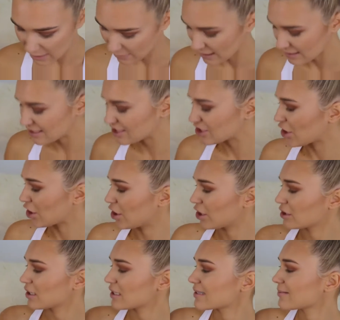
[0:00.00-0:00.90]
Anyway,
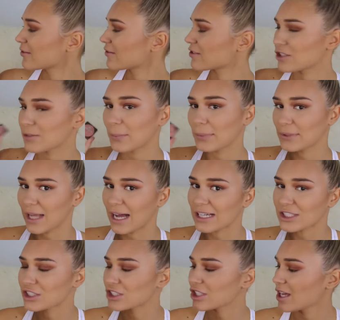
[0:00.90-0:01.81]
so let's move on to
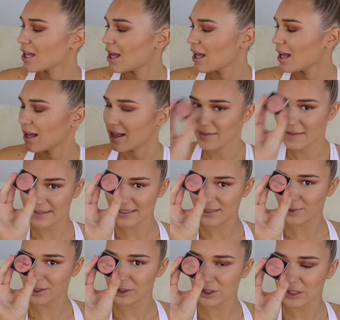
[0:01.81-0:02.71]
blush. This
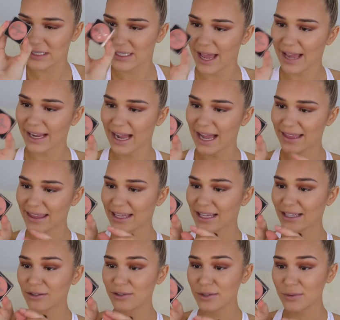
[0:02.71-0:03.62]
is what it looks like. I
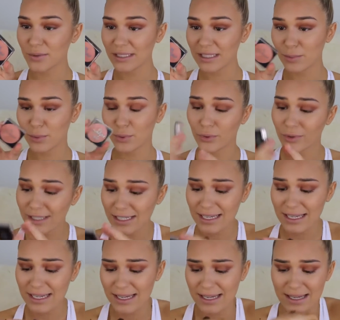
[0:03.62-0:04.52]
think it looks really
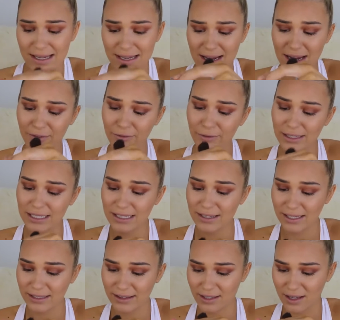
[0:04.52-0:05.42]
pretty. I really
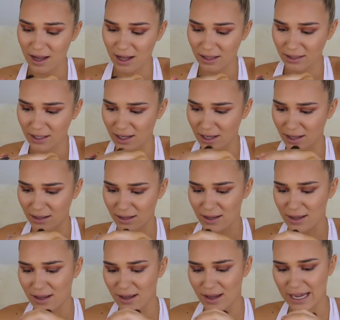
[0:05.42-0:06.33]
like the color.
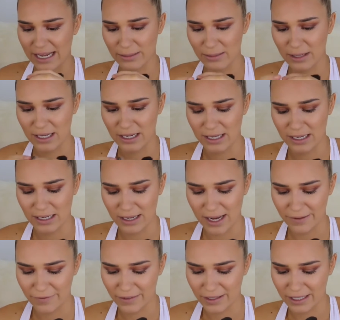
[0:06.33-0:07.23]
I mean,
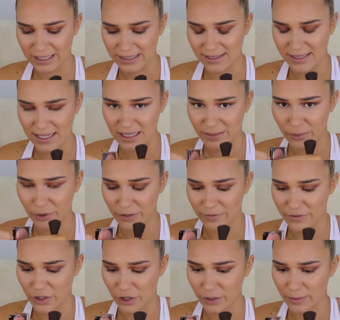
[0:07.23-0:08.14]
I feel like it's kid
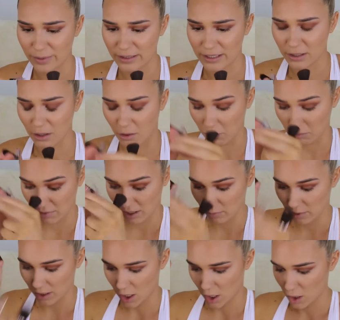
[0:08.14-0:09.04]
proof to open it. Oh,
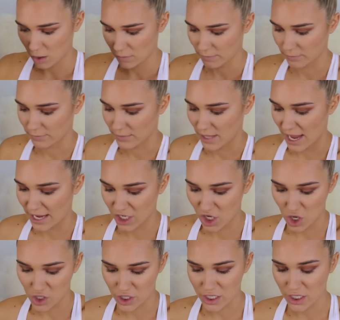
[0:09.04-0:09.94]
there we go.
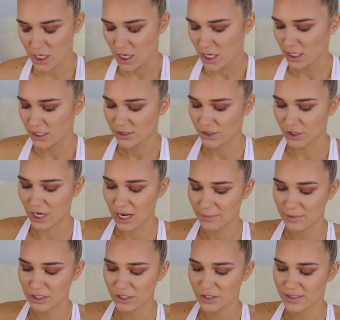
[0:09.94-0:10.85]
I got it. So
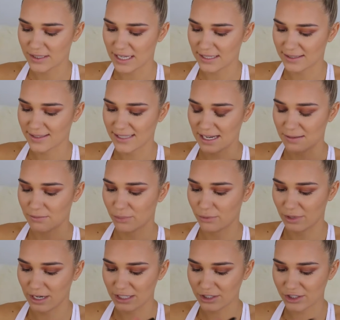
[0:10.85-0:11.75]
I'm gonna use that same
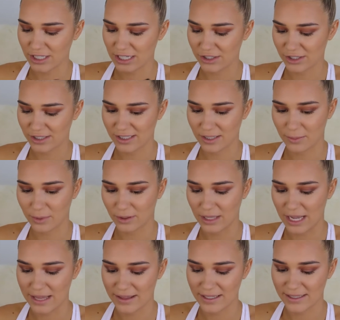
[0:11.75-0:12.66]
brush and just
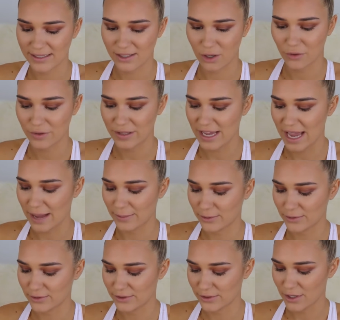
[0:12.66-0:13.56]
apply this on the
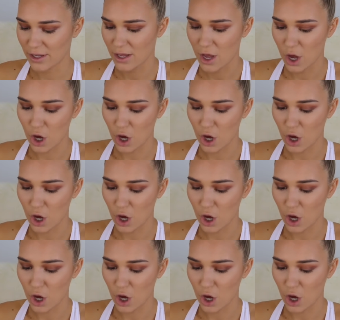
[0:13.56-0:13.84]
apples